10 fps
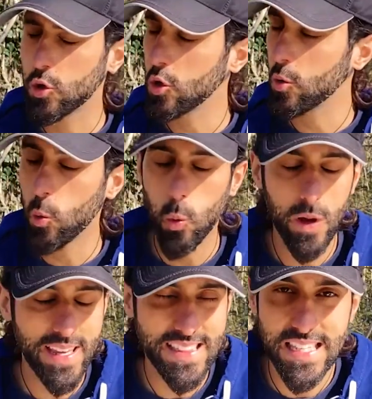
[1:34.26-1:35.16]
go
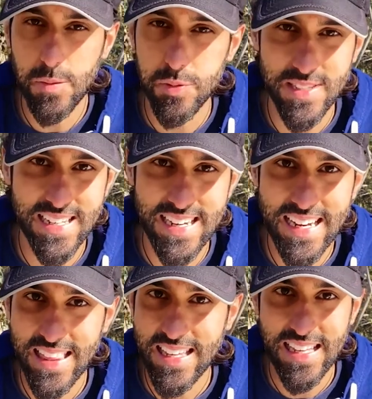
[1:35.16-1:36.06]
way deeper than
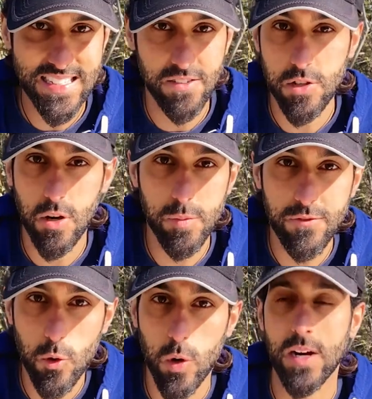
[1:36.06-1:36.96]
anything has ever gone
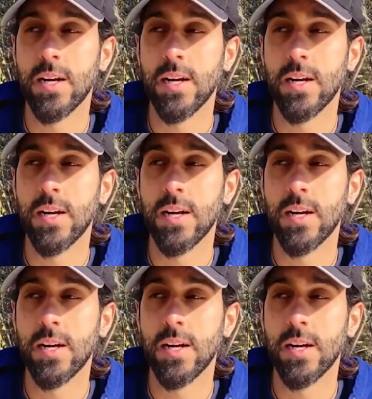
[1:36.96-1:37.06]
before.